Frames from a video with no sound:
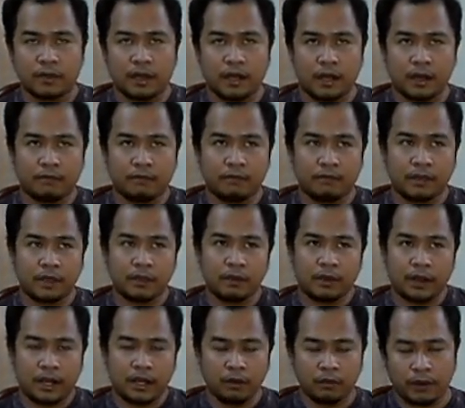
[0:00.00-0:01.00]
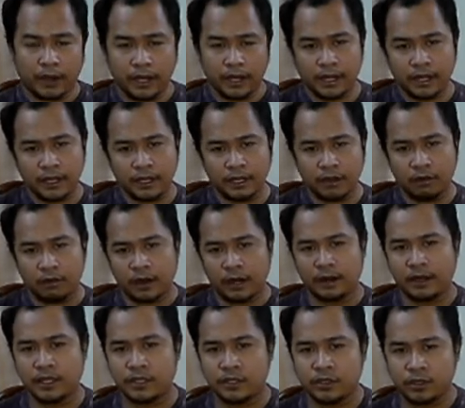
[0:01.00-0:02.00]
Enquiry 1 and
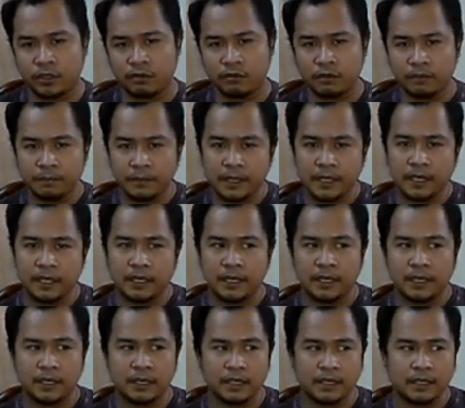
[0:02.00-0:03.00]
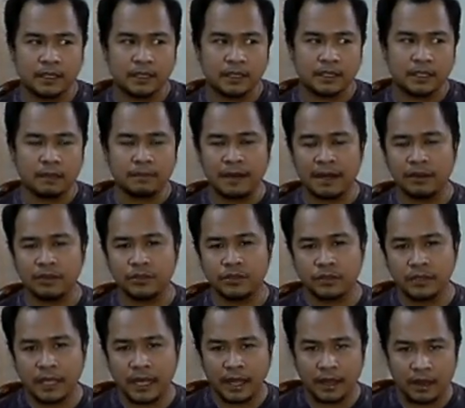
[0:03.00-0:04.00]
Enquiry 2 will be somehow
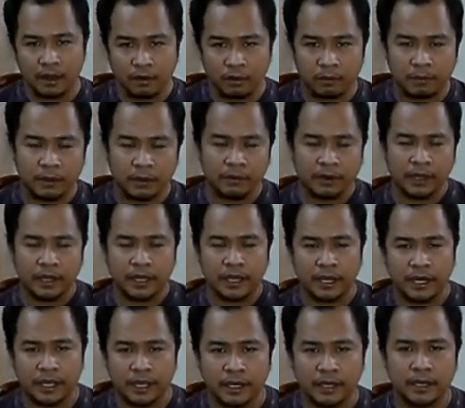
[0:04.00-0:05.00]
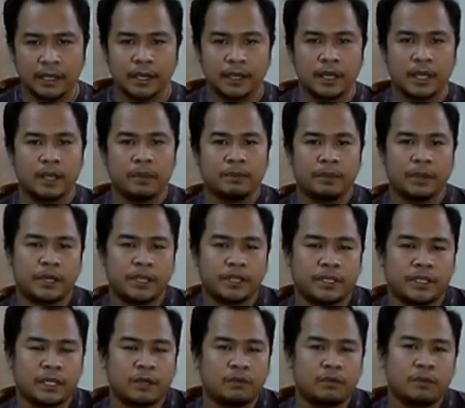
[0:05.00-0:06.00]
together, will be related
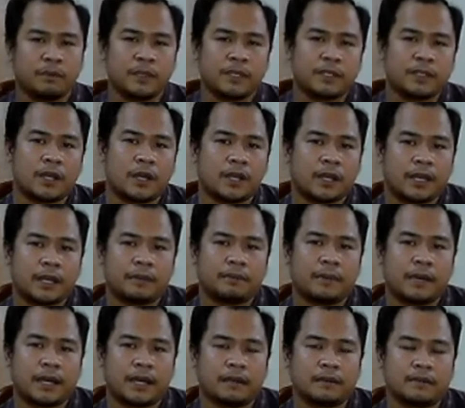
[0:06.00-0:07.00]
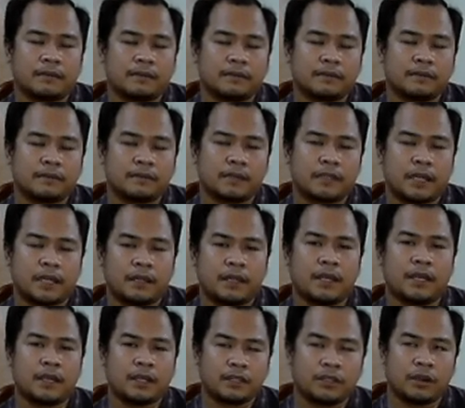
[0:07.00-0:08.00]
because they will be talking about,
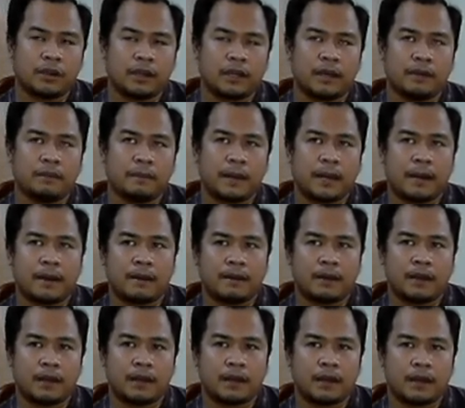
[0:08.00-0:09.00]
they are talking about